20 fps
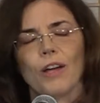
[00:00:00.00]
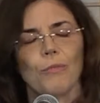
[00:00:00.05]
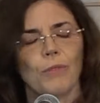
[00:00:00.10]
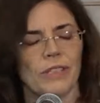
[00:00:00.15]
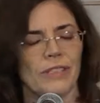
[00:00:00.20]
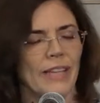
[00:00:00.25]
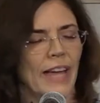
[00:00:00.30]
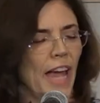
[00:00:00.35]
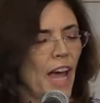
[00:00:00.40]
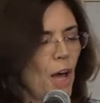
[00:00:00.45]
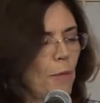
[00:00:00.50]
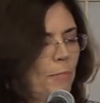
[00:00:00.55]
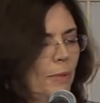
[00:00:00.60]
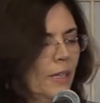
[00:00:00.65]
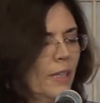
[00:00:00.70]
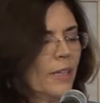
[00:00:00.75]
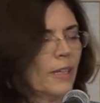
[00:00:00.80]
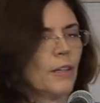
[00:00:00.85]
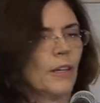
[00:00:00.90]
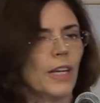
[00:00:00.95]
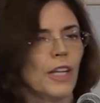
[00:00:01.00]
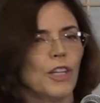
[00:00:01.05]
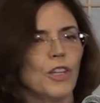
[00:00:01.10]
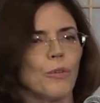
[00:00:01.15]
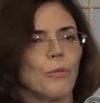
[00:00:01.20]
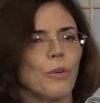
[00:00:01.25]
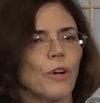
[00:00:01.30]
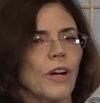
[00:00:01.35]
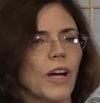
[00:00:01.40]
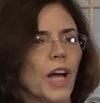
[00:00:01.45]
was happy in the
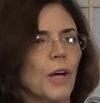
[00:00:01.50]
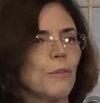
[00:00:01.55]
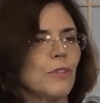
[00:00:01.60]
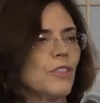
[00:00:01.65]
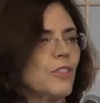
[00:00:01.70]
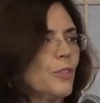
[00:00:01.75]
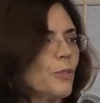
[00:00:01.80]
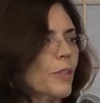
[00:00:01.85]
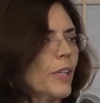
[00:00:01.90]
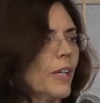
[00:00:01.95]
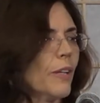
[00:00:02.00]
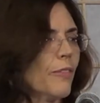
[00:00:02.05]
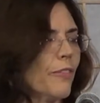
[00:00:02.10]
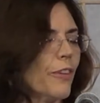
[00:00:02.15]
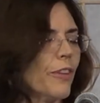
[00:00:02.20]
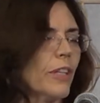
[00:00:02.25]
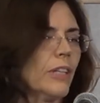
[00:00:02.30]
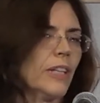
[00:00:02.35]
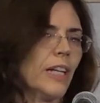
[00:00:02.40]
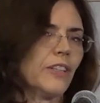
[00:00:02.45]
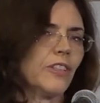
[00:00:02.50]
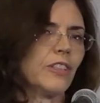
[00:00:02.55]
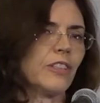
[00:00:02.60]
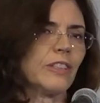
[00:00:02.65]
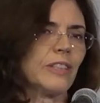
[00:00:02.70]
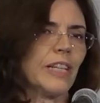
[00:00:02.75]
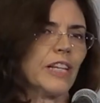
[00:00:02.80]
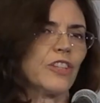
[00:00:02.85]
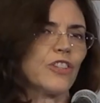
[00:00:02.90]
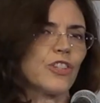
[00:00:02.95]
work I was doing for the
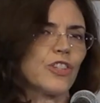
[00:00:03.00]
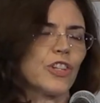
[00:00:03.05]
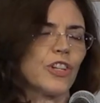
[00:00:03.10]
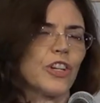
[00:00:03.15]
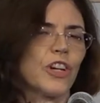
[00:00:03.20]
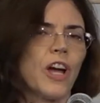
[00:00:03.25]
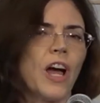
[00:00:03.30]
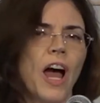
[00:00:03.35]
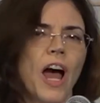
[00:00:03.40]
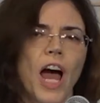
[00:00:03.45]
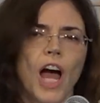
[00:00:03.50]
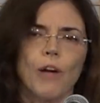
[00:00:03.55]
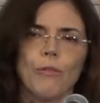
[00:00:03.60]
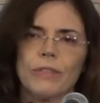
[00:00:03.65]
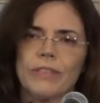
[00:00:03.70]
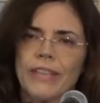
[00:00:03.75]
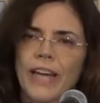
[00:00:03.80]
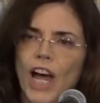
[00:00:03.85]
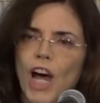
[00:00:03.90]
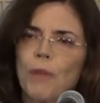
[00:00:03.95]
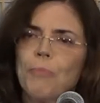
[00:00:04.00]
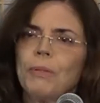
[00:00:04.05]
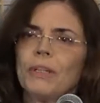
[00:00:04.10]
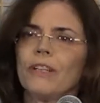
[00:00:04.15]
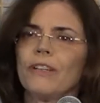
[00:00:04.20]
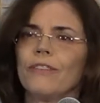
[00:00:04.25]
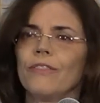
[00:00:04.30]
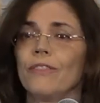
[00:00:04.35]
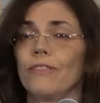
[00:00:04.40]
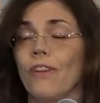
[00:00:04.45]
legislature. I was
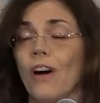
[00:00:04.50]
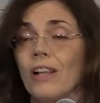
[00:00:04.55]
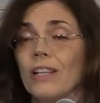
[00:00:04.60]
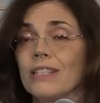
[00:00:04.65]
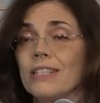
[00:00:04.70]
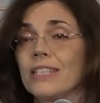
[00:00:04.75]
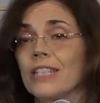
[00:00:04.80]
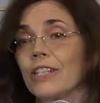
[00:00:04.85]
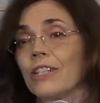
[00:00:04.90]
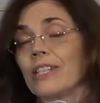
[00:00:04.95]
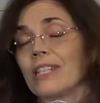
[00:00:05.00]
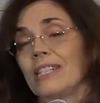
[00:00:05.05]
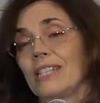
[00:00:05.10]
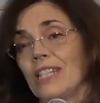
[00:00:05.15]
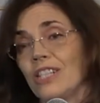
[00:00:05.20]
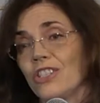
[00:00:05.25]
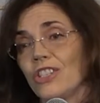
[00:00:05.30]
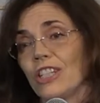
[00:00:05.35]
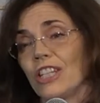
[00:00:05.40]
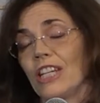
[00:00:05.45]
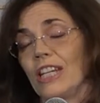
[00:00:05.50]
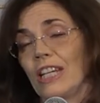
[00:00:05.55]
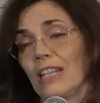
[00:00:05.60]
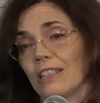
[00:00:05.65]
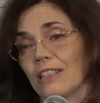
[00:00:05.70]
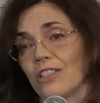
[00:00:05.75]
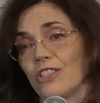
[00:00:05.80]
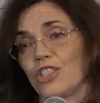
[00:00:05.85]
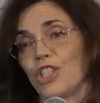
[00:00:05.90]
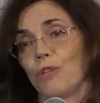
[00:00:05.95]
happy volunteering teaching
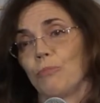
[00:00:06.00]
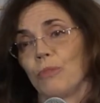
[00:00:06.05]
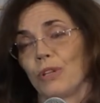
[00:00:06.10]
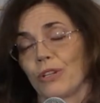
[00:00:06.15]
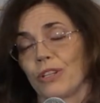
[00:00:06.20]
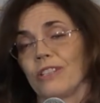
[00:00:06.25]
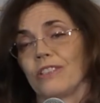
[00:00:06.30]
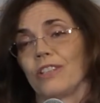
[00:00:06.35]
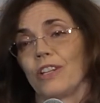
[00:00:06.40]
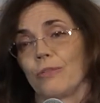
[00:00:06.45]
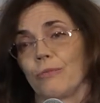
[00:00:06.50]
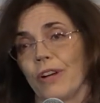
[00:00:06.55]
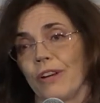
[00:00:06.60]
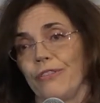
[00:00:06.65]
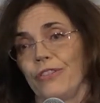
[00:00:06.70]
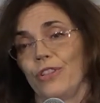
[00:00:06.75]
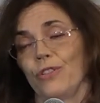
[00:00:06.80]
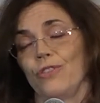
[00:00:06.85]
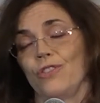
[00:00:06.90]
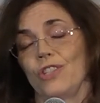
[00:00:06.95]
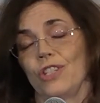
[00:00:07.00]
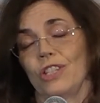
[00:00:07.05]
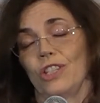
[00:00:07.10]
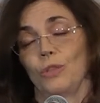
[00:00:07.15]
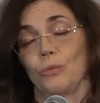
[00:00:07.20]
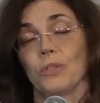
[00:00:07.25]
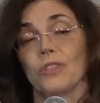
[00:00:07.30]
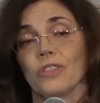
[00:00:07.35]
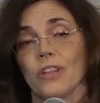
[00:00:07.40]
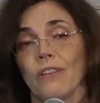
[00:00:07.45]
English to immigrants and refugees,
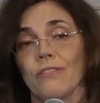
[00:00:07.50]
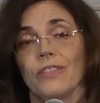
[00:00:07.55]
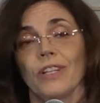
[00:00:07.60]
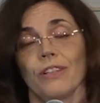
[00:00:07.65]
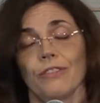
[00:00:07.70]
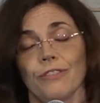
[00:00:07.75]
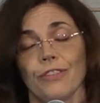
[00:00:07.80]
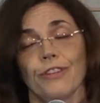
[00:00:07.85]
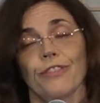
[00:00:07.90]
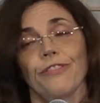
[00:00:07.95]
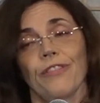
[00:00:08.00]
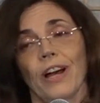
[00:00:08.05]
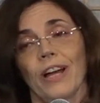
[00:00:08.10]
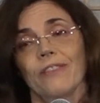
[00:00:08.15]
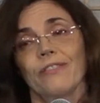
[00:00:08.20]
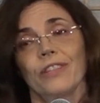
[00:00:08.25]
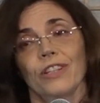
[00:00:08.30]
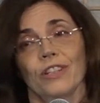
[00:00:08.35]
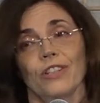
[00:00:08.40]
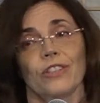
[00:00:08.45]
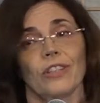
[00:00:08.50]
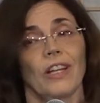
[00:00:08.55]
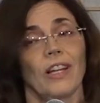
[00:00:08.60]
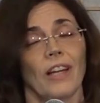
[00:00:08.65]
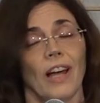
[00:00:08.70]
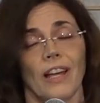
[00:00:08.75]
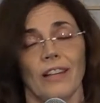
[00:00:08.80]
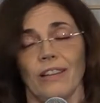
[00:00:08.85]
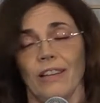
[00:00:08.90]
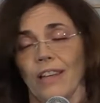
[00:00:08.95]
which I've done for 5 years and
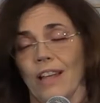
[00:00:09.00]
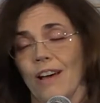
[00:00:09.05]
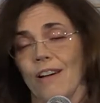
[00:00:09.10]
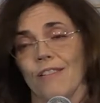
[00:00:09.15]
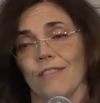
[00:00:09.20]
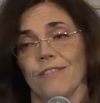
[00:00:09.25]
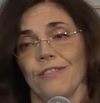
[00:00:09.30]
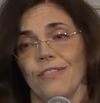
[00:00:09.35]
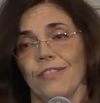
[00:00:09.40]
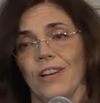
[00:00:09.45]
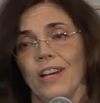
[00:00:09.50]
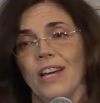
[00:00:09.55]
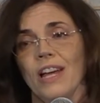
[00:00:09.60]
I love.